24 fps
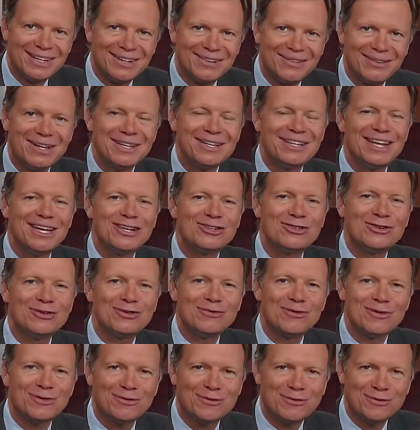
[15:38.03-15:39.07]
What nation
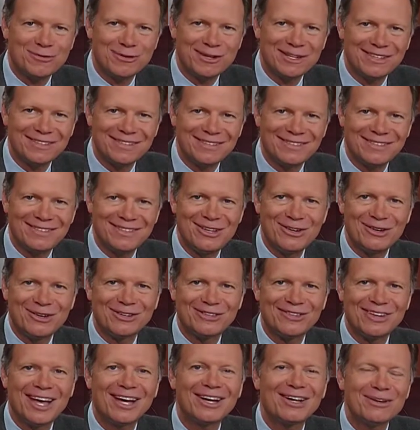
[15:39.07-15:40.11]
overthrew Greece? You're
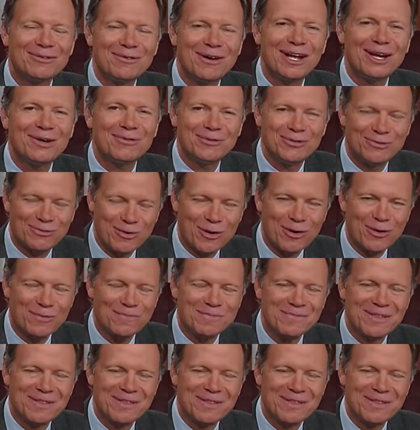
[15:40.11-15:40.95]
exactly right, it was Rome.